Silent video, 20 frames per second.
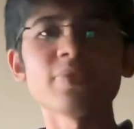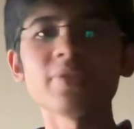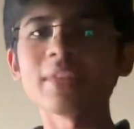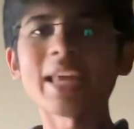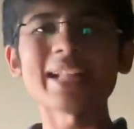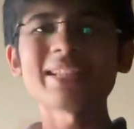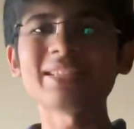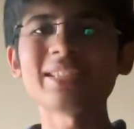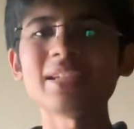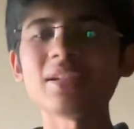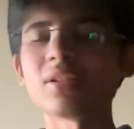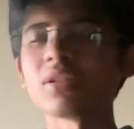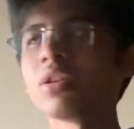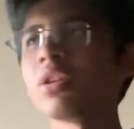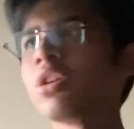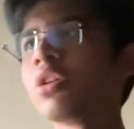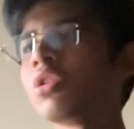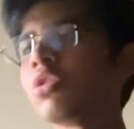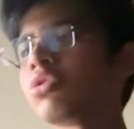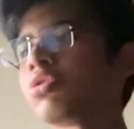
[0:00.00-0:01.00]
That's it.
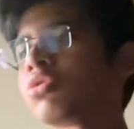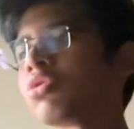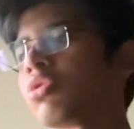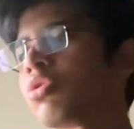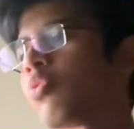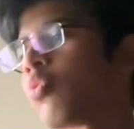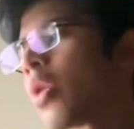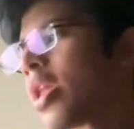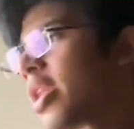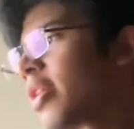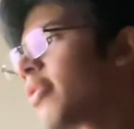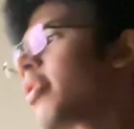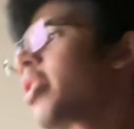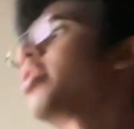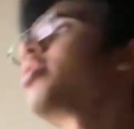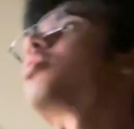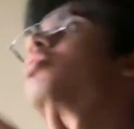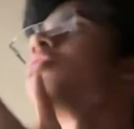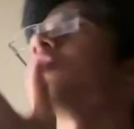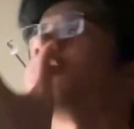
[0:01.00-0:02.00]
So whenever
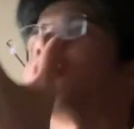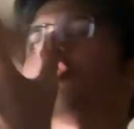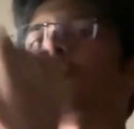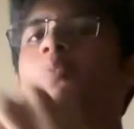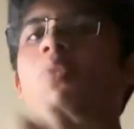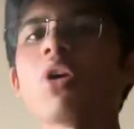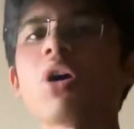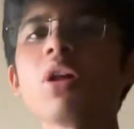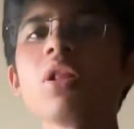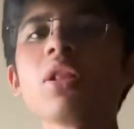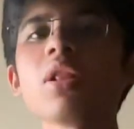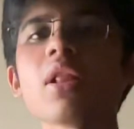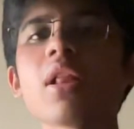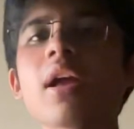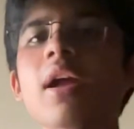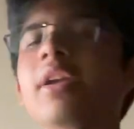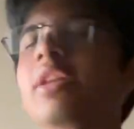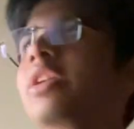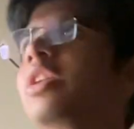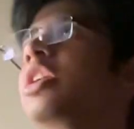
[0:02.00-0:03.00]
I throw this ball,
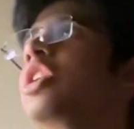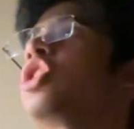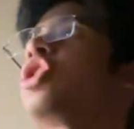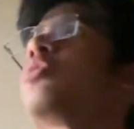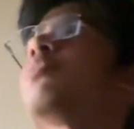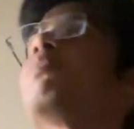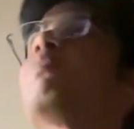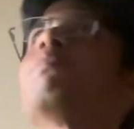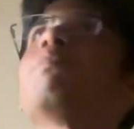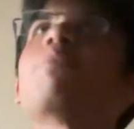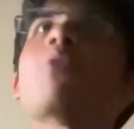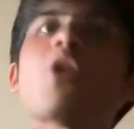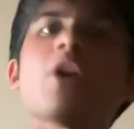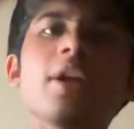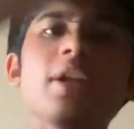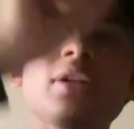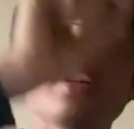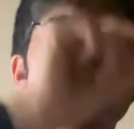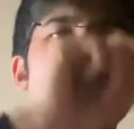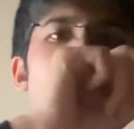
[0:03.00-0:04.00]
at each
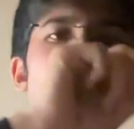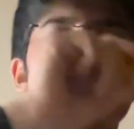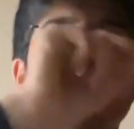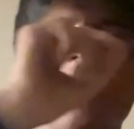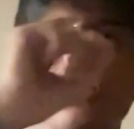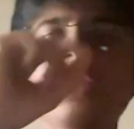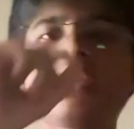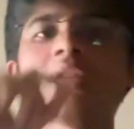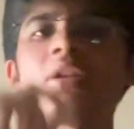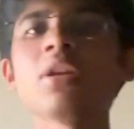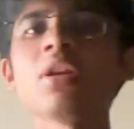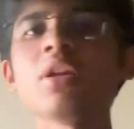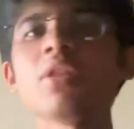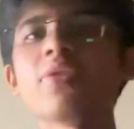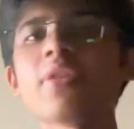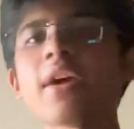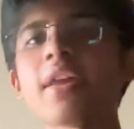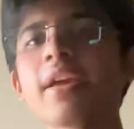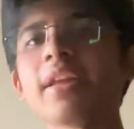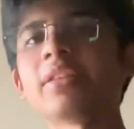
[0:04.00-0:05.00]
point of the path,
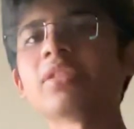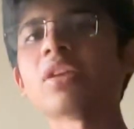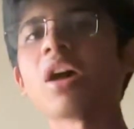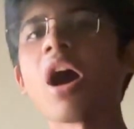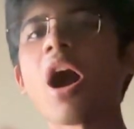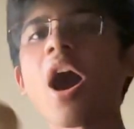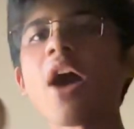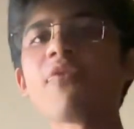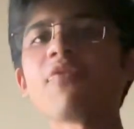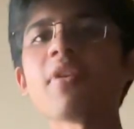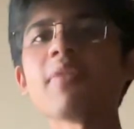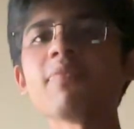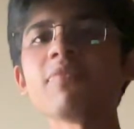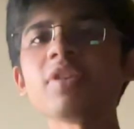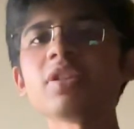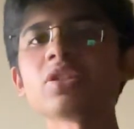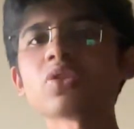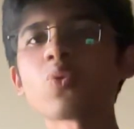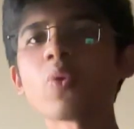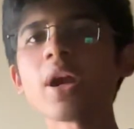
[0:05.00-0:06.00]
that it's half
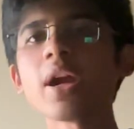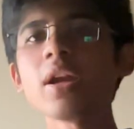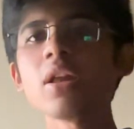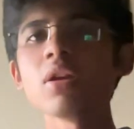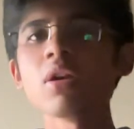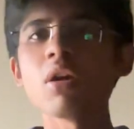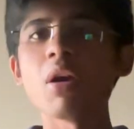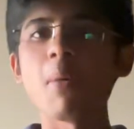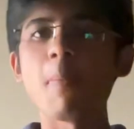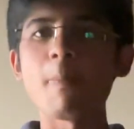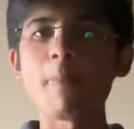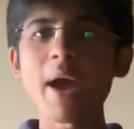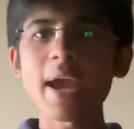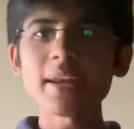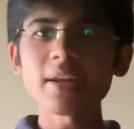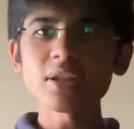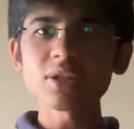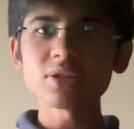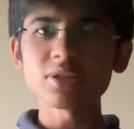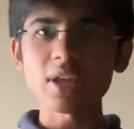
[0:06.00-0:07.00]
mv squared
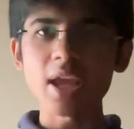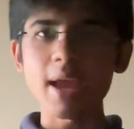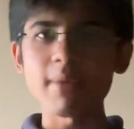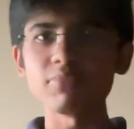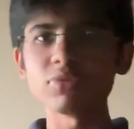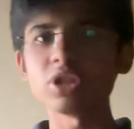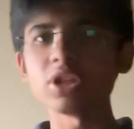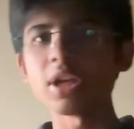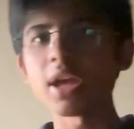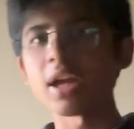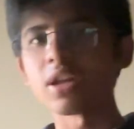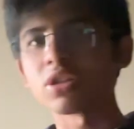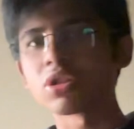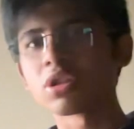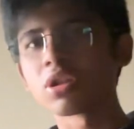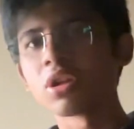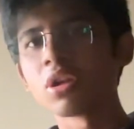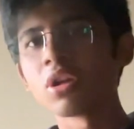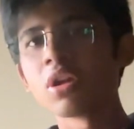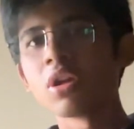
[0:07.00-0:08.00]
minus
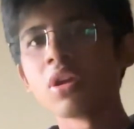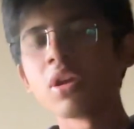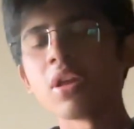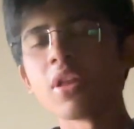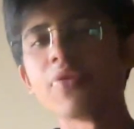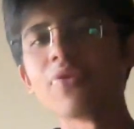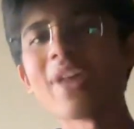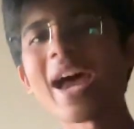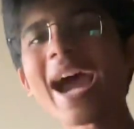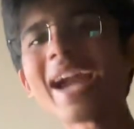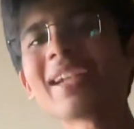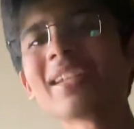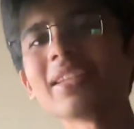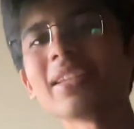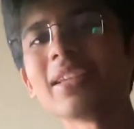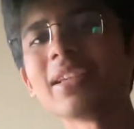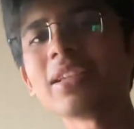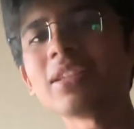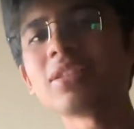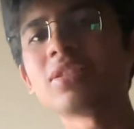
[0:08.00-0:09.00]
mgh. That
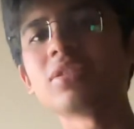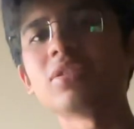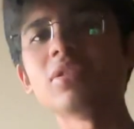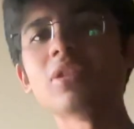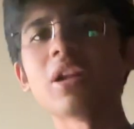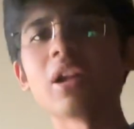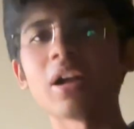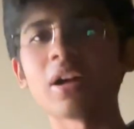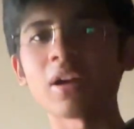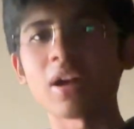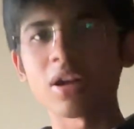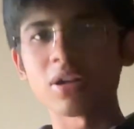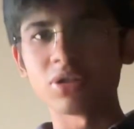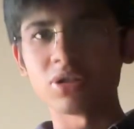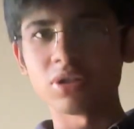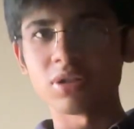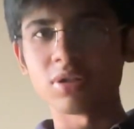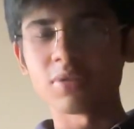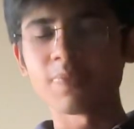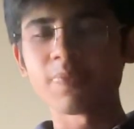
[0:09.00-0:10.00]
is the
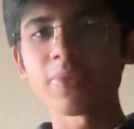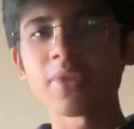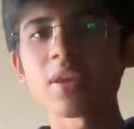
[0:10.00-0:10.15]
Lagrangian.